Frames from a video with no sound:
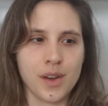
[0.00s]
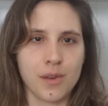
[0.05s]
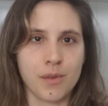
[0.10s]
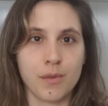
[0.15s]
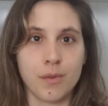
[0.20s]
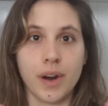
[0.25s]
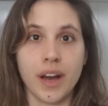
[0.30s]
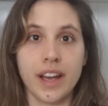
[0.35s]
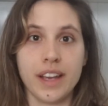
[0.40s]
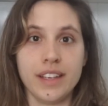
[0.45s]

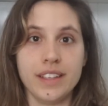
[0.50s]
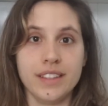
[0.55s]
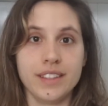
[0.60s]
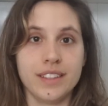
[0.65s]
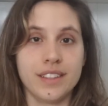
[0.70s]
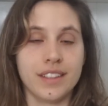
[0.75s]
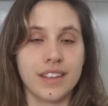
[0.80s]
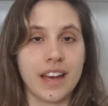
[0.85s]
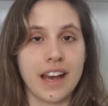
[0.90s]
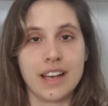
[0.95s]

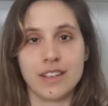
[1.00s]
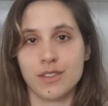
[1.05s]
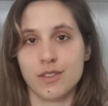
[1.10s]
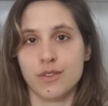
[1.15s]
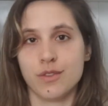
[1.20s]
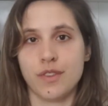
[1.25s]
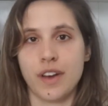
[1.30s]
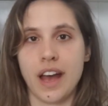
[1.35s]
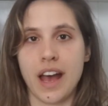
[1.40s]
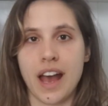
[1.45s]
right, as
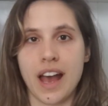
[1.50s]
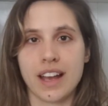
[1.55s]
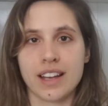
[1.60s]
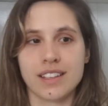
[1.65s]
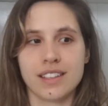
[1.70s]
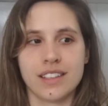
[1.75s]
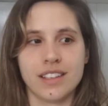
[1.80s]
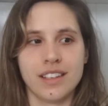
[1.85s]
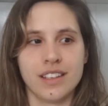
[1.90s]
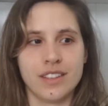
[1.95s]

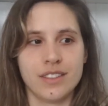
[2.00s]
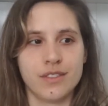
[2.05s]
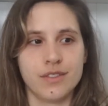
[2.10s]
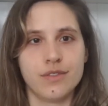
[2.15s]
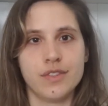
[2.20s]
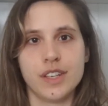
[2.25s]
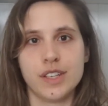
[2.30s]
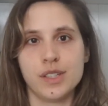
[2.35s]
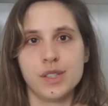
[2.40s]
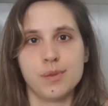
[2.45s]
fact,
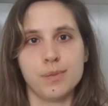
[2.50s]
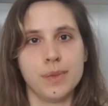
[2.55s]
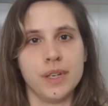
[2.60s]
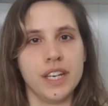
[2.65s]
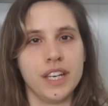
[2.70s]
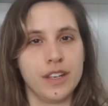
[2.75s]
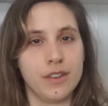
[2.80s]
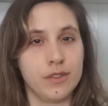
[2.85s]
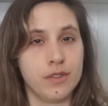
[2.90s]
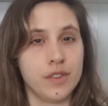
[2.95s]
fish
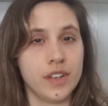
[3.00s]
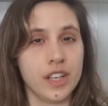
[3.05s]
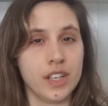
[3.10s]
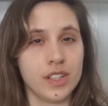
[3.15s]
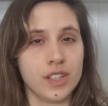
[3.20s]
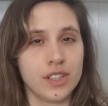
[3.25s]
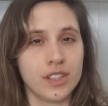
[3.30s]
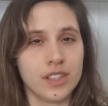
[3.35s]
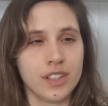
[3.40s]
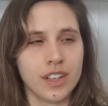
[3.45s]
being
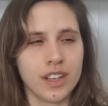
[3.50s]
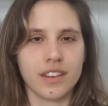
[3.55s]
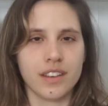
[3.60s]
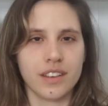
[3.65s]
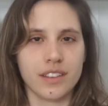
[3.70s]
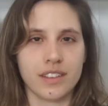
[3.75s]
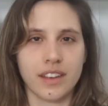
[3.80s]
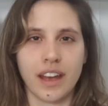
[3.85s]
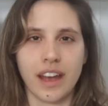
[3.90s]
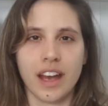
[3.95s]
fish,
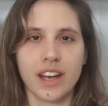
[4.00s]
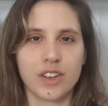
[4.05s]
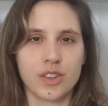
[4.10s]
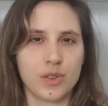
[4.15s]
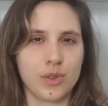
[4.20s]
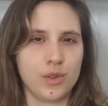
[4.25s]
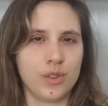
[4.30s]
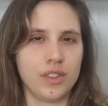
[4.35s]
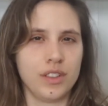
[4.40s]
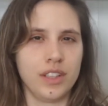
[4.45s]
is
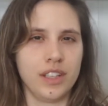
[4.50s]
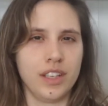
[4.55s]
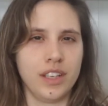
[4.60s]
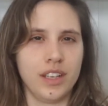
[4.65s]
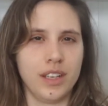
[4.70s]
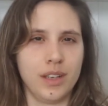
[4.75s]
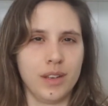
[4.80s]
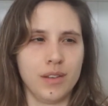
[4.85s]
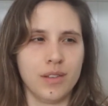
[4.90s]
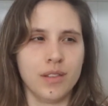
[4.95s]

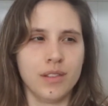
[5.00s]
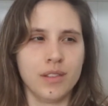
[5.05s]
actually